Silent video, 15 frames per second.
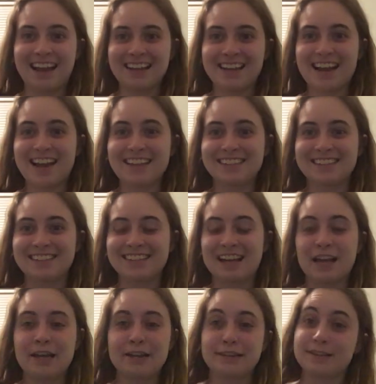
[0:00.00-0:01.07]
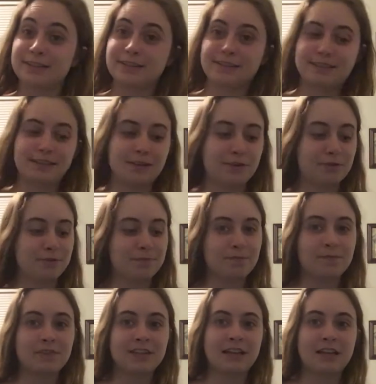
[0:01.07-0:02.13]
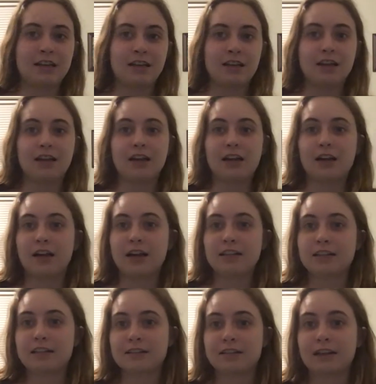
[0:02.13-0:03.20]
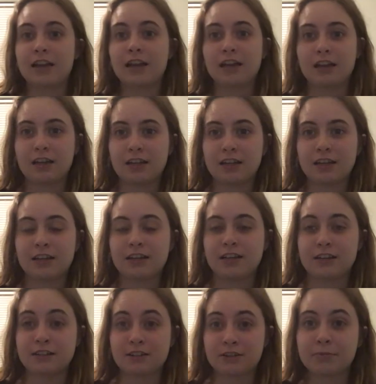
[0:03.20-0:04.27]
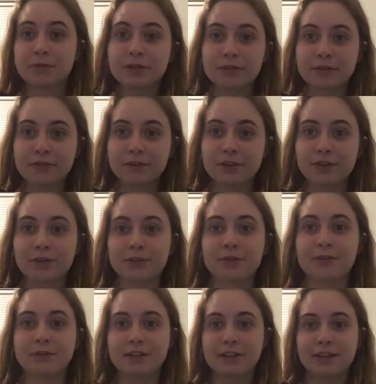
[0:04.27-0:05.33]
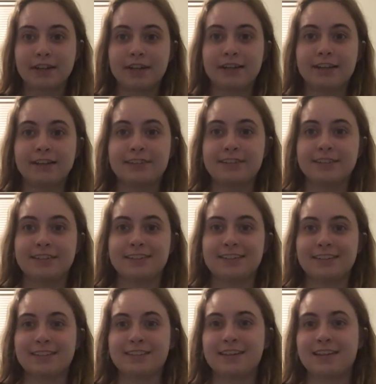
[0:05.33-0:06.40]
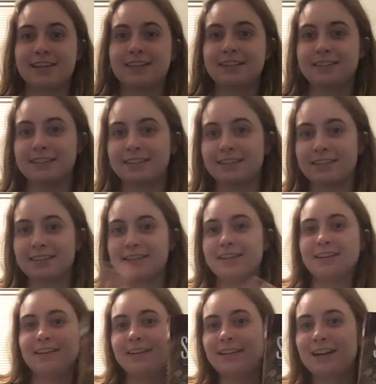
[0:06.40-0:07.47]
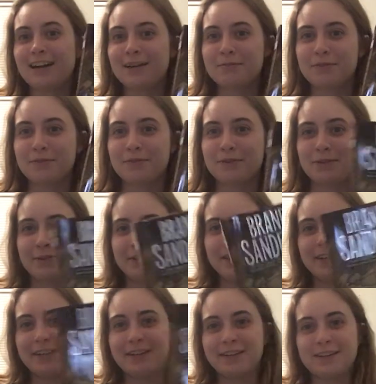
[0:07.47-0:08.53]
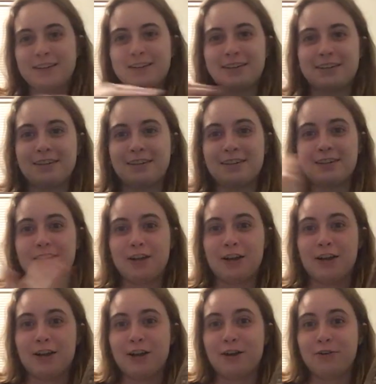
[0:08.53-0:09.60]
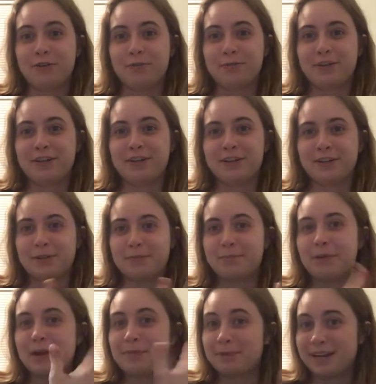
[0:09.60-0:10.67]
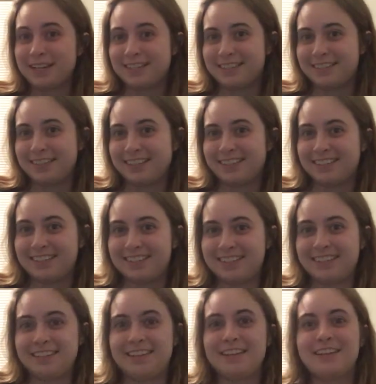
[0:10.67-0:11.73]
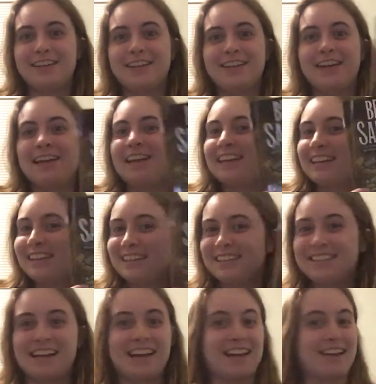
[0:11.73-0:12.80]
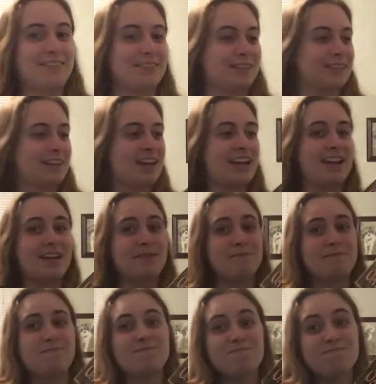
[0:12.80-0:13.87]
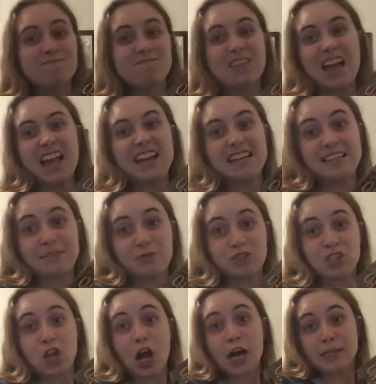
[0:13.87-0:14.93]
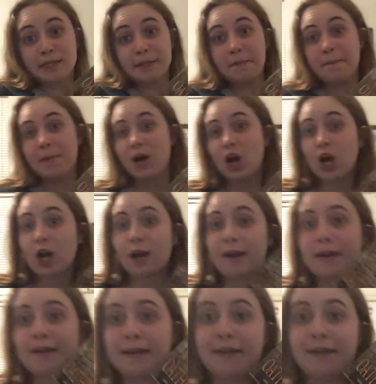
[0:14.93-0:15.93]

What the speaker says: guys. So, another day, another book review, and in this case, I'm reviewing Oathbringer by Brandon Sanderson. And I have to say, it was an awesome book.